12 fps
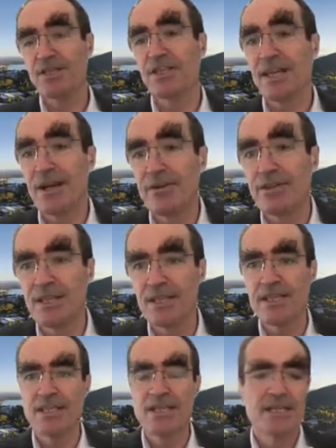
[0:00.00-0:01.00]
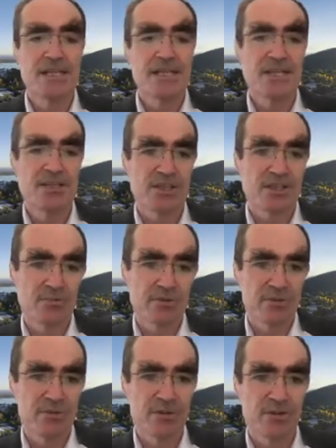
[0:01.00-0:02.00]
the guarantee is that you will
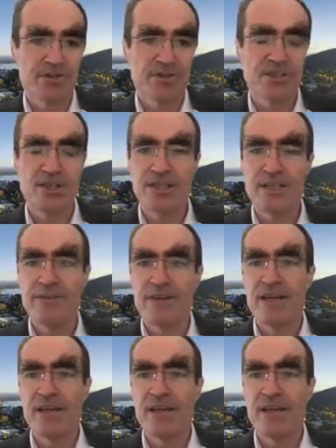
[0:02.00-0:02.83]
do the honours year.